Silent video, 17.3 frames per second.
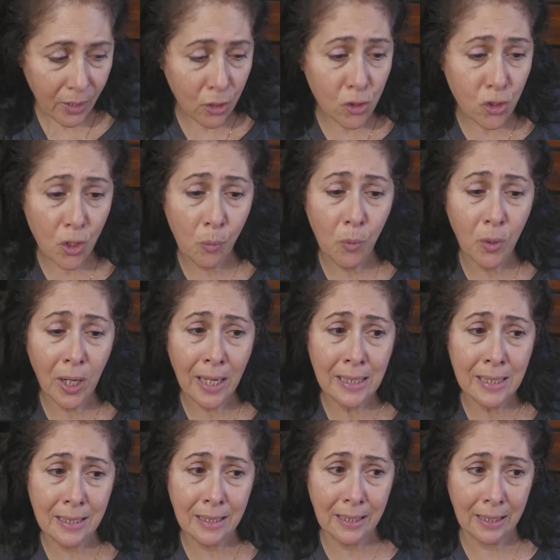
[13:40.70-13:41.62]
So what
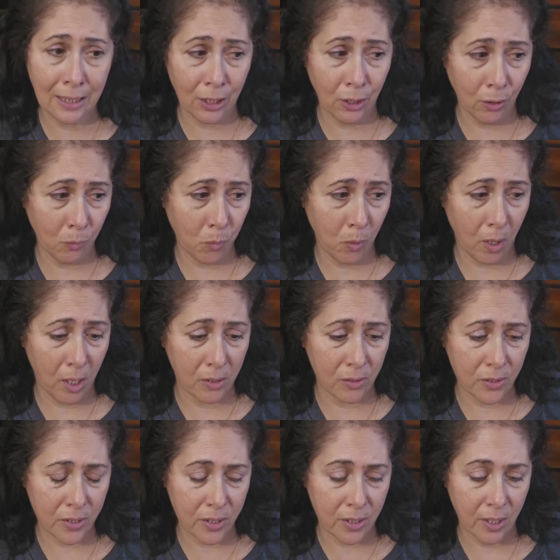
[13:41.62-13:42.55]
I did here
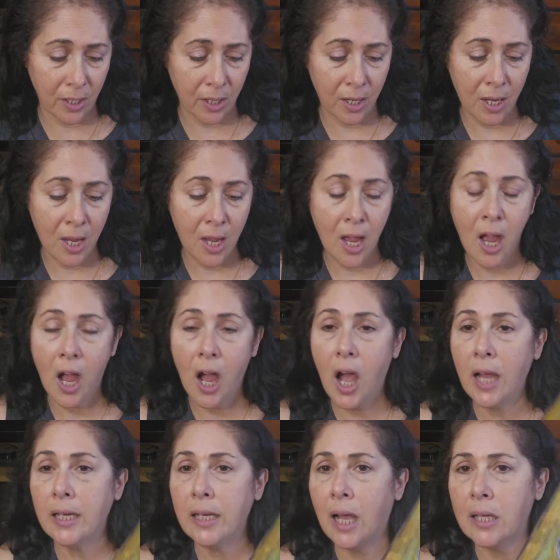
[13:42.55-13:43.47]
was
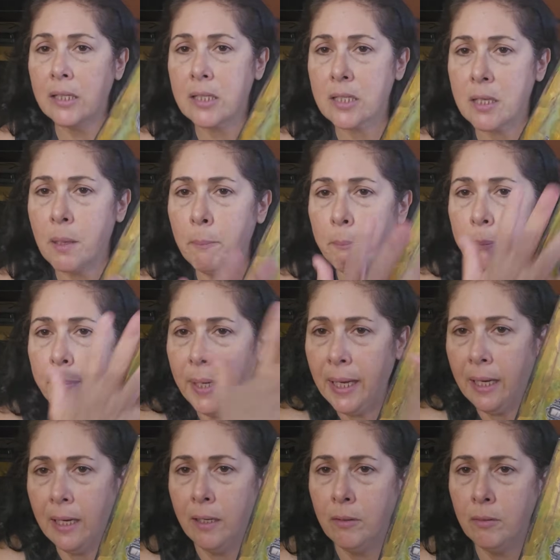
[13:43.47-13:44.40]
I got some
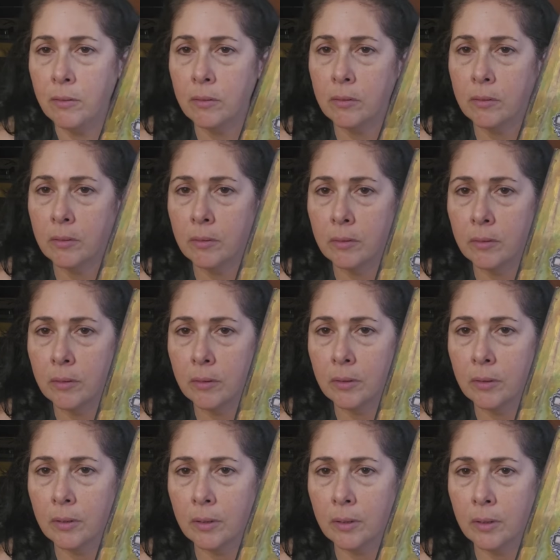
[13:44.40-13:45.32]
paint
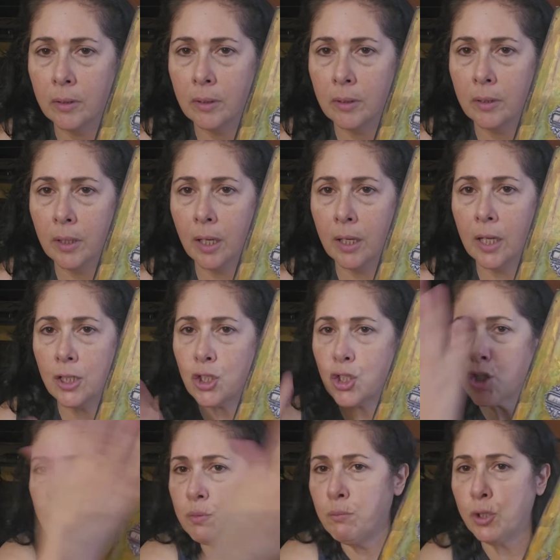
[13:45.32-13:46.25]
and I
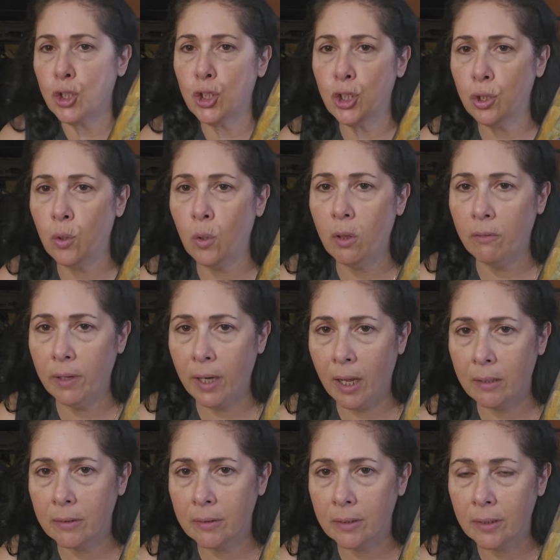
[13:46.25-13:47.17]
just smushed it all
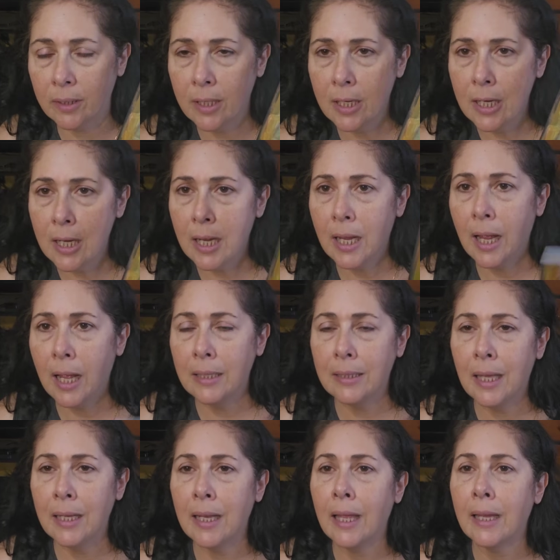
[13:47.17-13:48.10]
around.
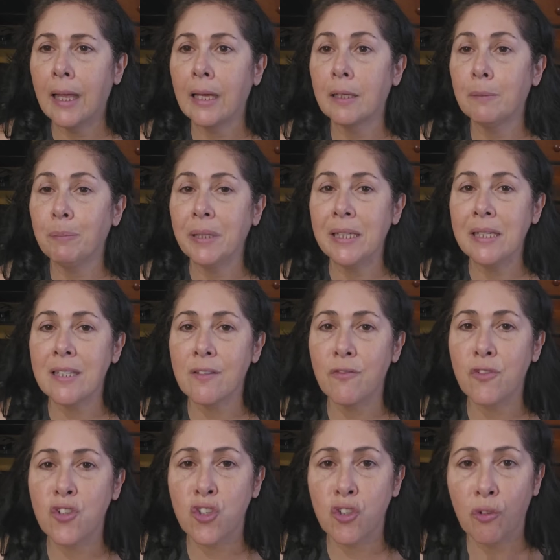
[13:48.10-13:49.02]
And then I got a piece
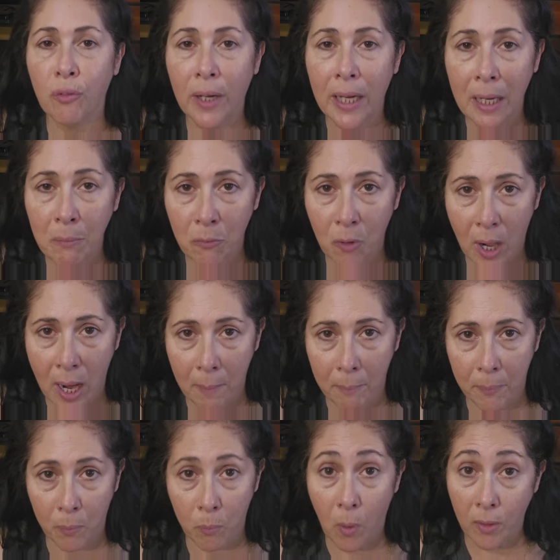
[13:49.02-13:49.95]
of Saran Wrap
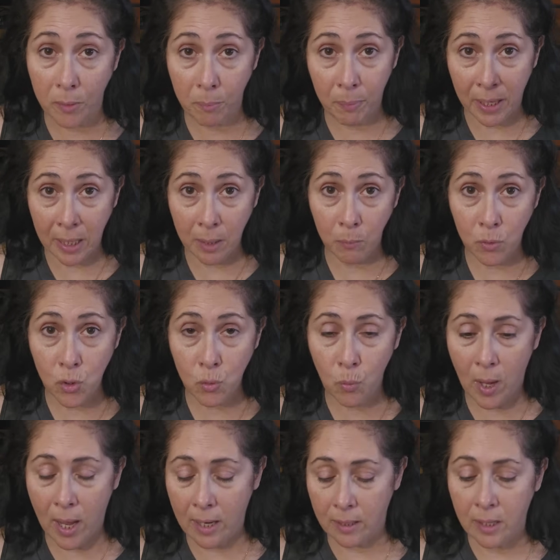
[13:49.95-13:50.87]
while the paint was
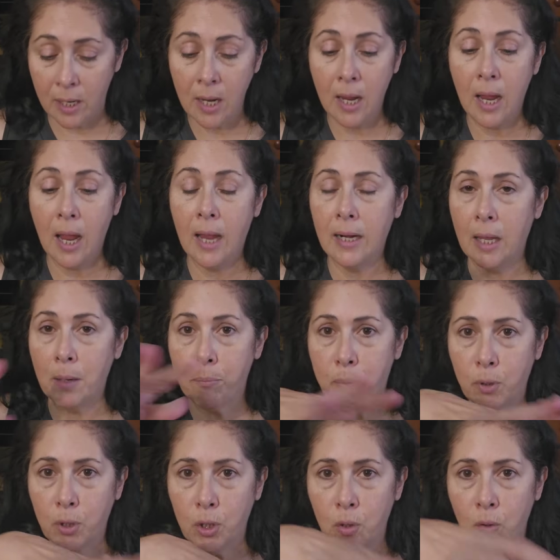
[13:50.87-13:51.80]
wet, and I
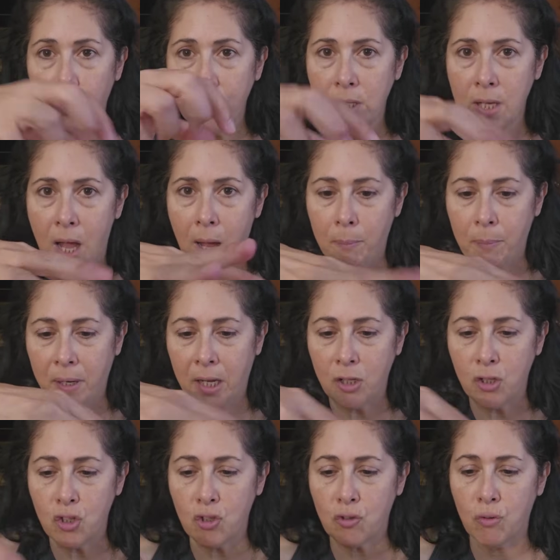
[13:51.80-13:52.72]
put it on top and
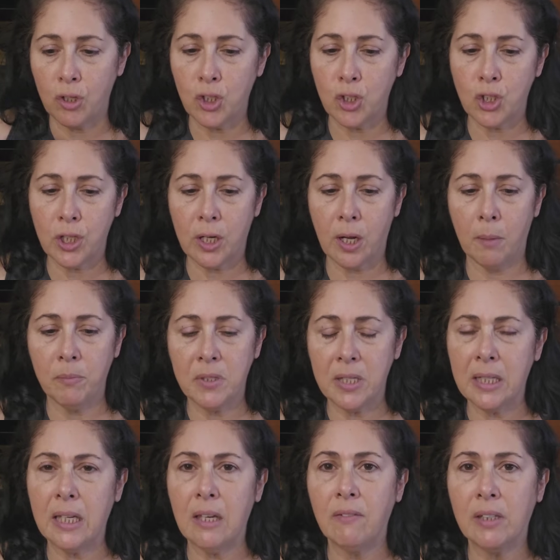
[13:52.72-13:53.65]
I scrunched it up
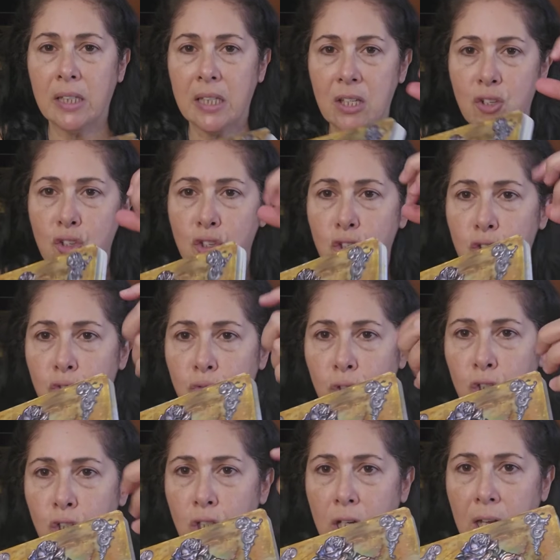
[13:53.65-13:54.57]
to give it this
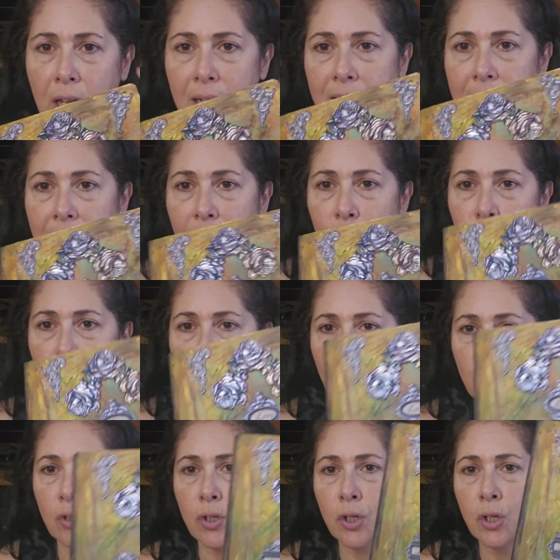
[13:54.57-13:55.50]
scrunchy kind of
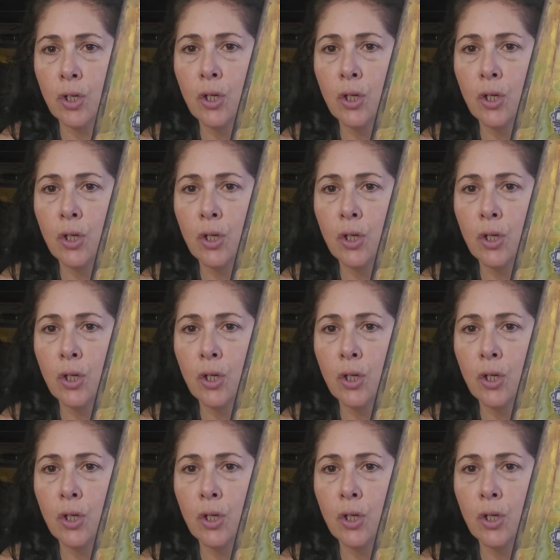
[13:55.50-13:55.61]
textured